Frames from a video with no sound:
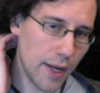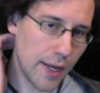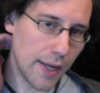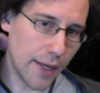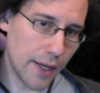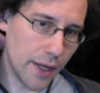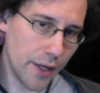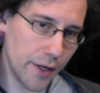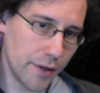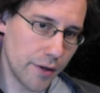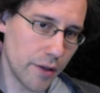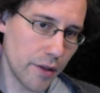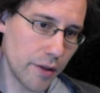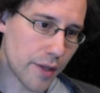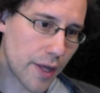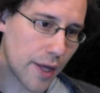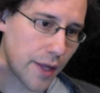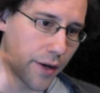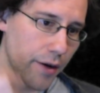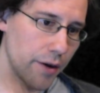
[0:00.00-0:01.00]
And
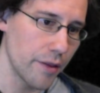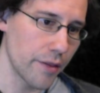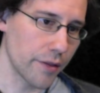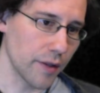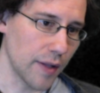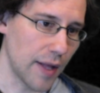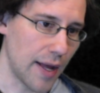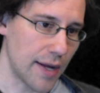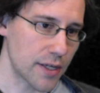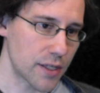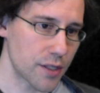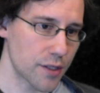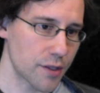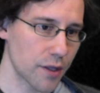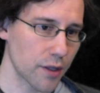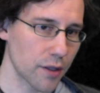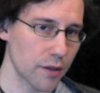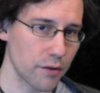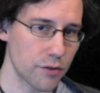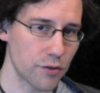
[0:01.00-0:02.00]
then the last
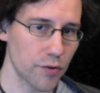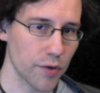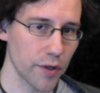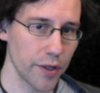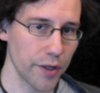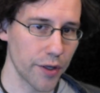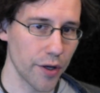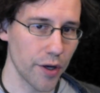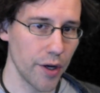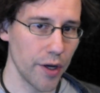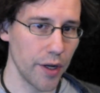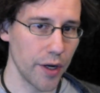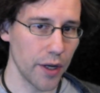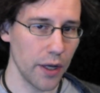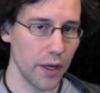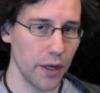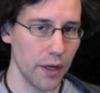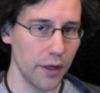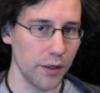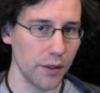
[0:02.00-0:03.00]
thing that's really
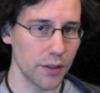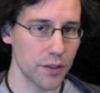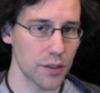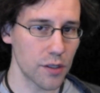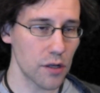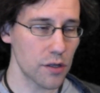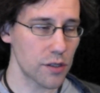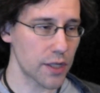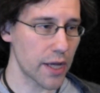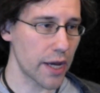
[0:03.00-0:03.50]
good is